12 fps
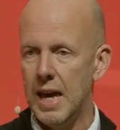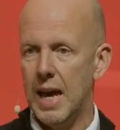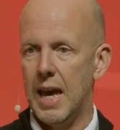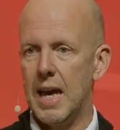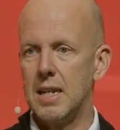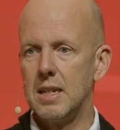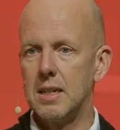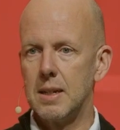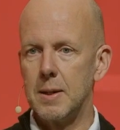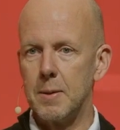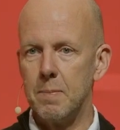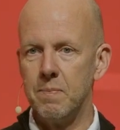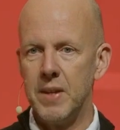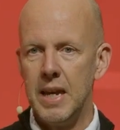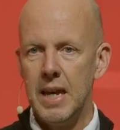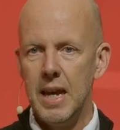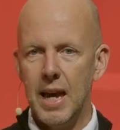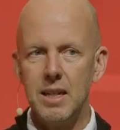
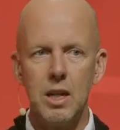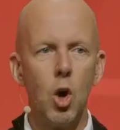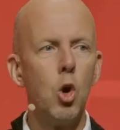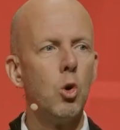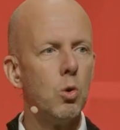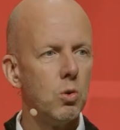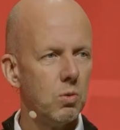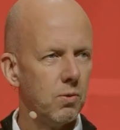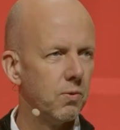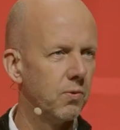And the whole